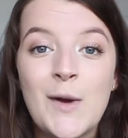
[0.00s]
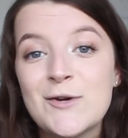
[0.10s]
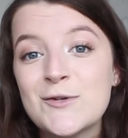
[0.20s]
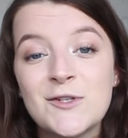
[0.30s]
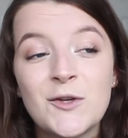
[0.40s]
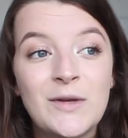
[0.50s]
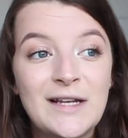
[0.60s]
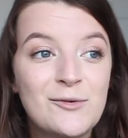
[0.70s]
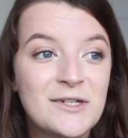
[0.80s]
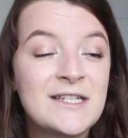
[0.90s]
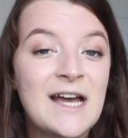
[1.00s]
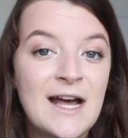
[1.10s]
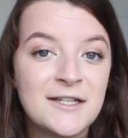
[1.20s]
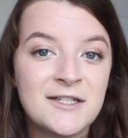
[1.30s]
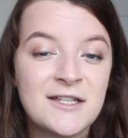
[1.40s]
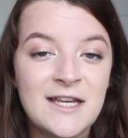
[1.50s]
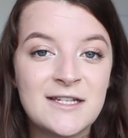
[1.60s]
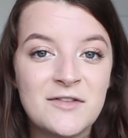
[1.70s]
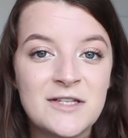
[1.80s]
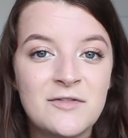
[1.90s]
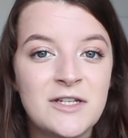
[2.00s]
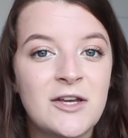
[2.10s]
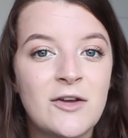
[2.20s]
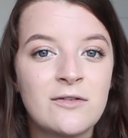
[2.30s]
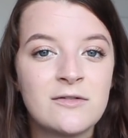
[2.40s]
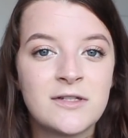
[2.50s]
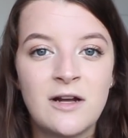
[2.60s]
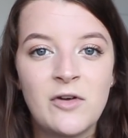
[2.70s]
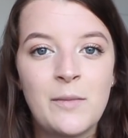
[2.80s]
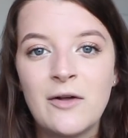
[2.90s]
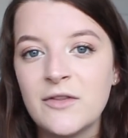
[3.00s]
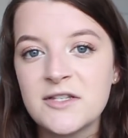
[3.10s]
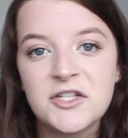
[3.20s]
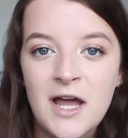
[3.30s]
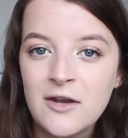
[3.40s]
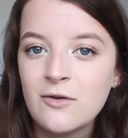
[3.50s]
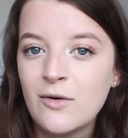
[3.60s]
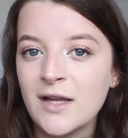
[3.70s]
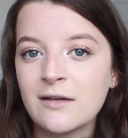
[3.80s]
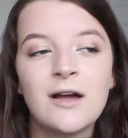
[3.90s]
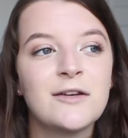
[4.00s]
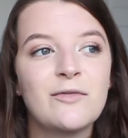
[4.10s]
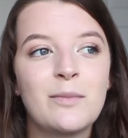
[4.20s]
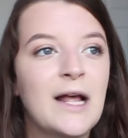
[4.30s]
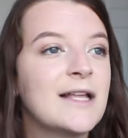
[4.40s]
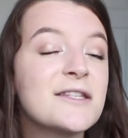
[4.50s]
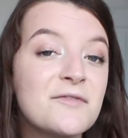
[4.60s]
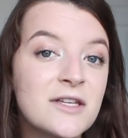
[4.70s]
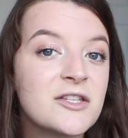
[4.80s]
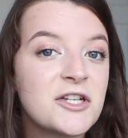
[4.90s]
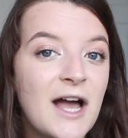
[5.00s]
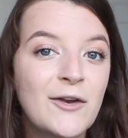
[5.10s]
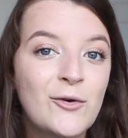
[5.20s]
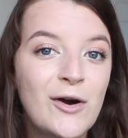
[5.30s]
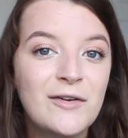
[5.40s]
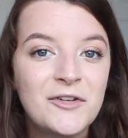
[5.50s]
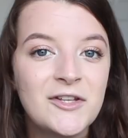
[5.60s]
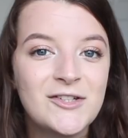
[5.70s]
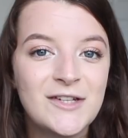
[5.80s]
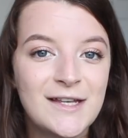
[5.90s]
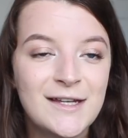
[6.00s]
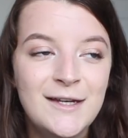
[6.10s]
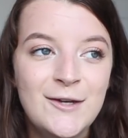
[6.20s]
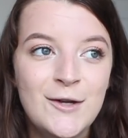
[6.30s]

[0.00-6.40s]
But I also quickly wanted to add to the end of this video stuff about this channel and kind of plans for this channel after uni